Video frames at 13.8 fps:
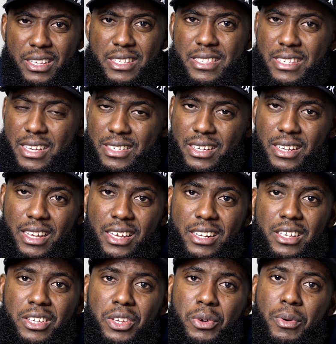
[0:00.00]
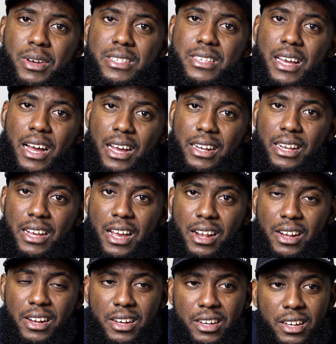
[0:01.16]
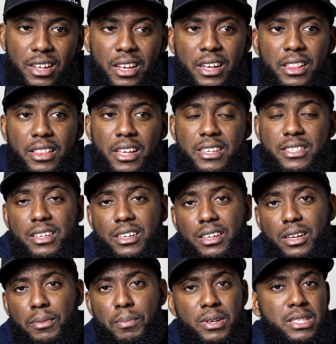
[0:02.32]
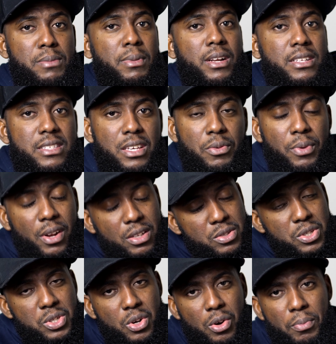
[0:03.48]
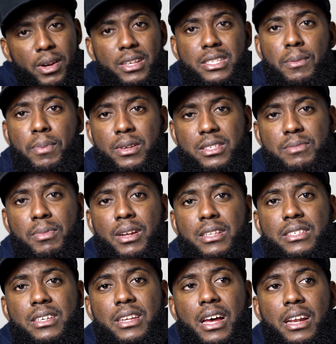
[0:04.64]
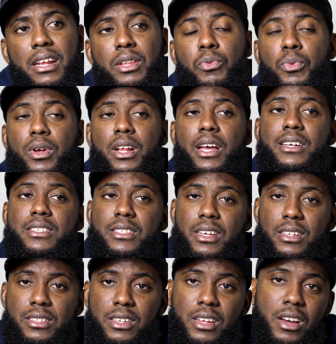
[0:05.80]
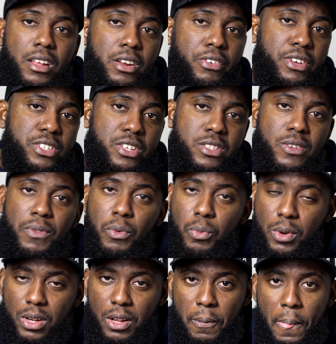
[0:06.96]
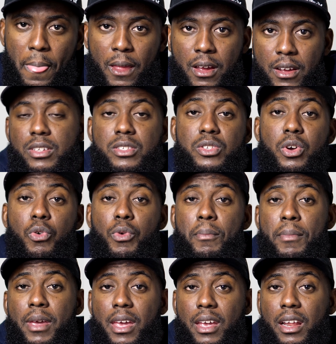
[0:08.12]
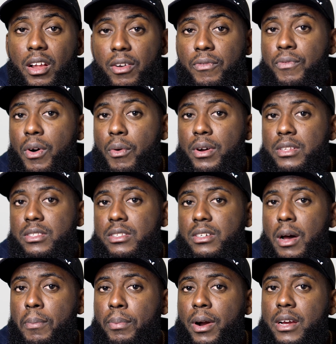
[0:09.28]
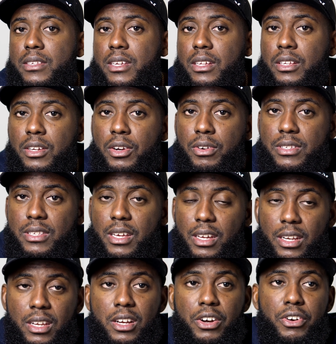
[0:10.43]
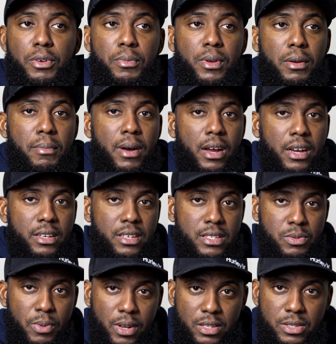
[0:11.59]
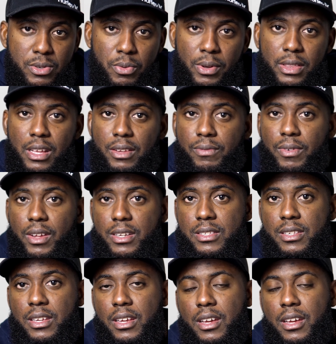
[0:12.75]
is stated in US and Canada, there's a possibility, we're not too sure, but there's a possibility that it will extend to the other regions of the world. So we may look forward to a price increase in the Caribbean market as well too with Netflix.